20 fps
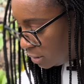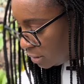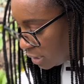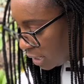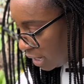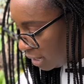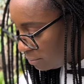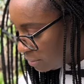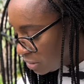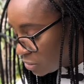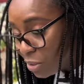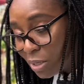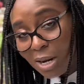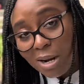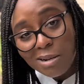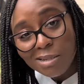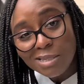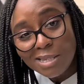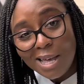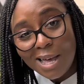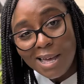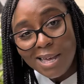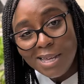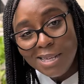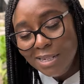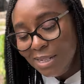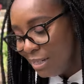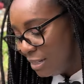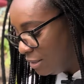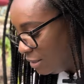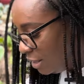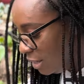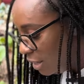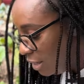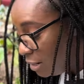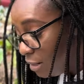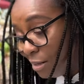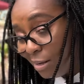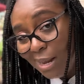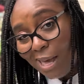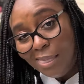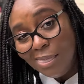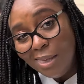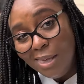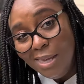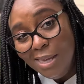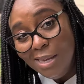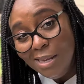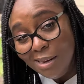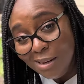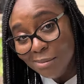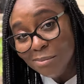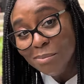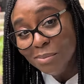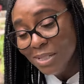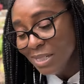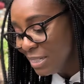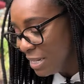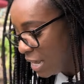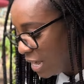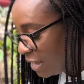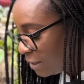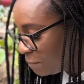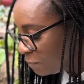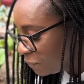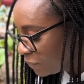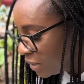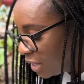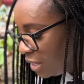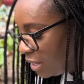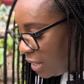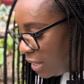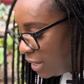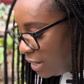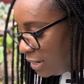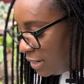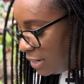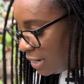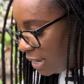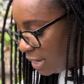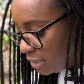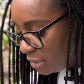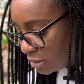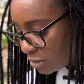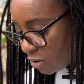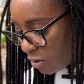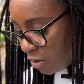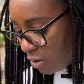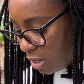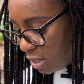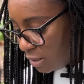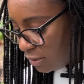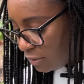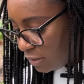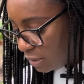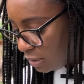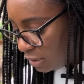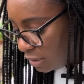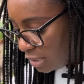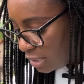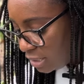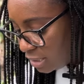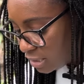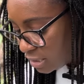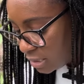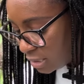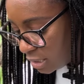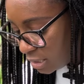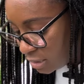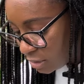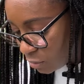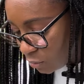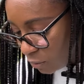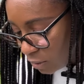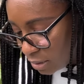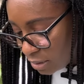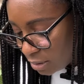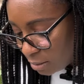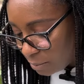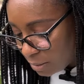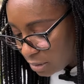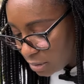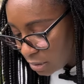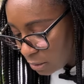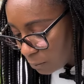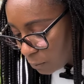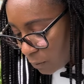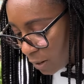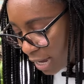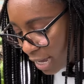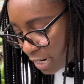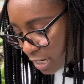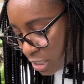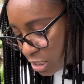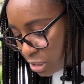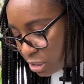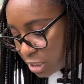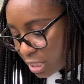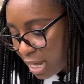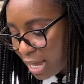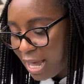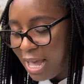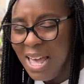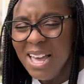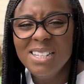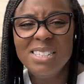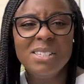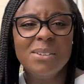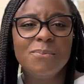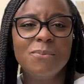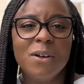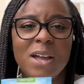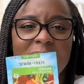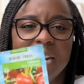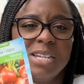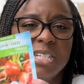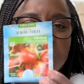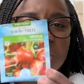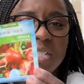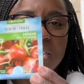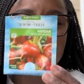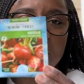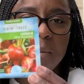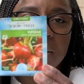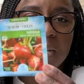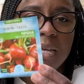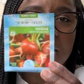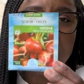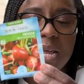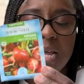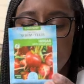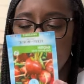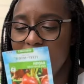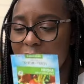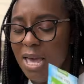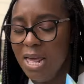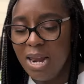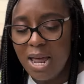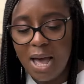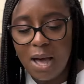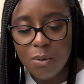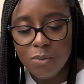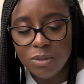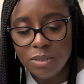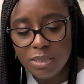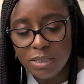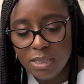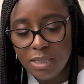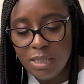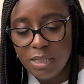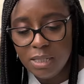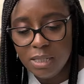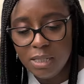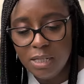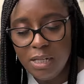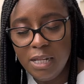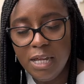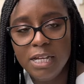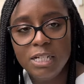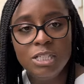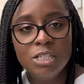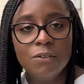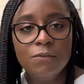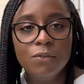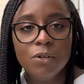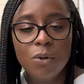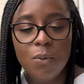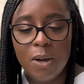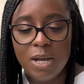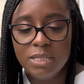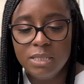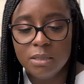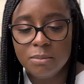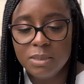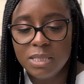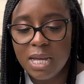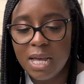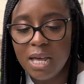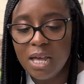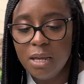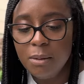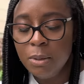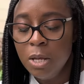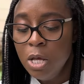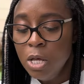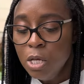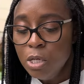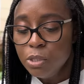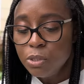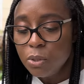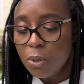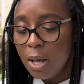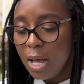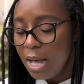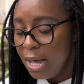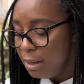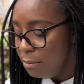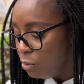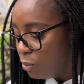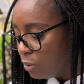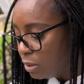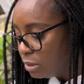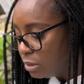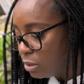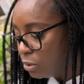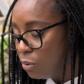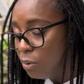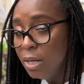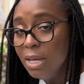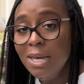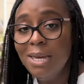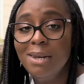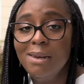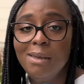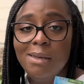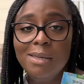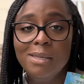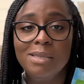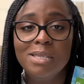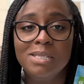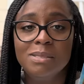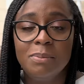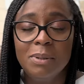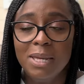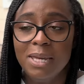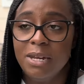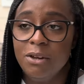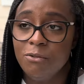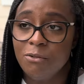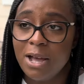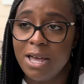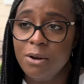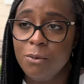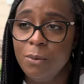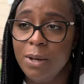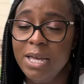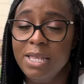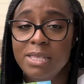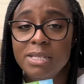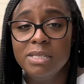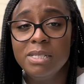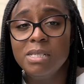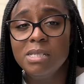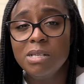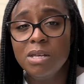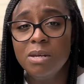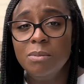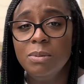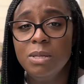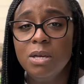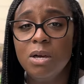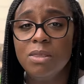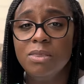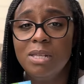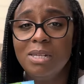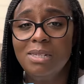time is on our side in that, not the heat, but time. Next on the list is going to be some radish. I had some radish that's been in our seed collection for quite some time. So I'm going to go ahead and get this planted right away. This is going to be on the